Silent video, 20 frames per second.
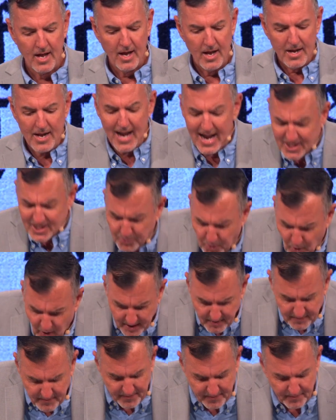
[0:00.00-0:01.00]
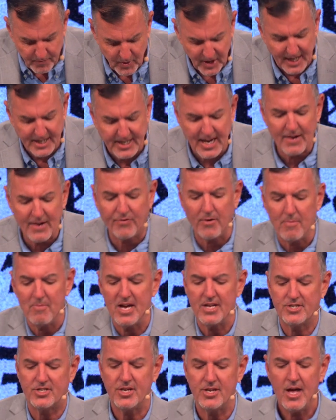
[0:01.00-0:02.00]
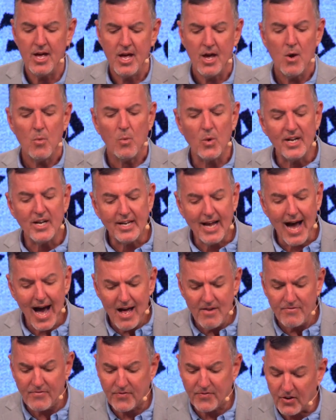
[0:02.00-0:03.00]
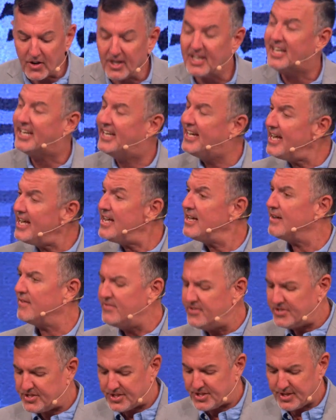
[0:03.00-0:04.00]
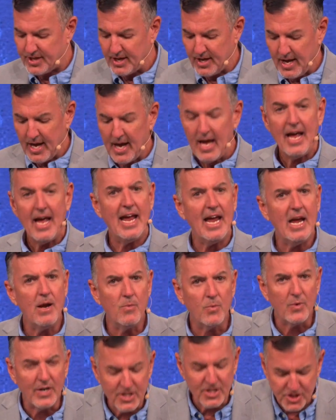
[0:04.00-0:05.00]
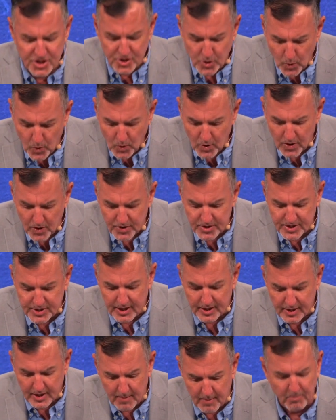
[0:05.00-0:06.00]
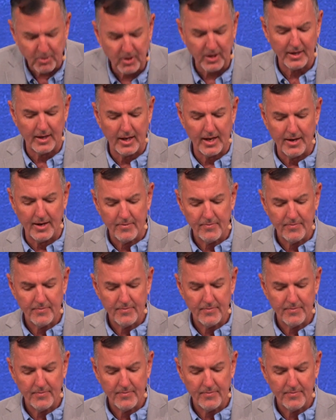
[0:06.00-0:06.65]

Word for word: Next point we can take from this when God forgives, he restores completely.